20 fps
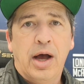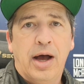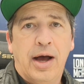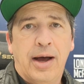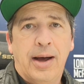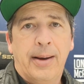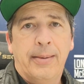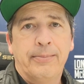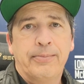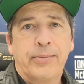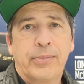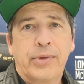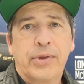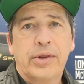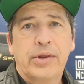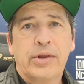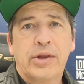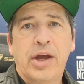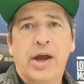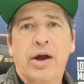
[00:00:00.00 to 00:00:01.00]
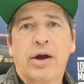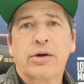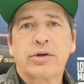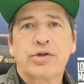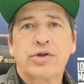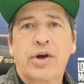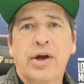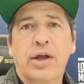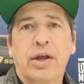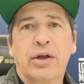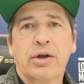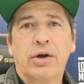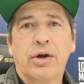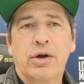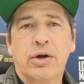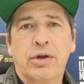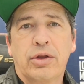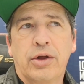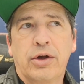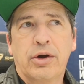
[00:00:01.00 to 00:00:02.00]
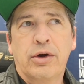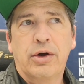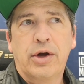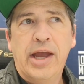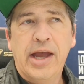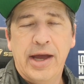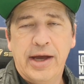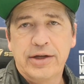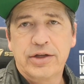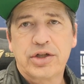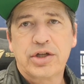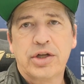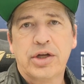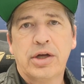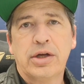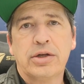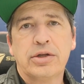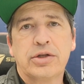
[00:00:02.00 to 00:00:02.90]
um, their trailer or their hitch.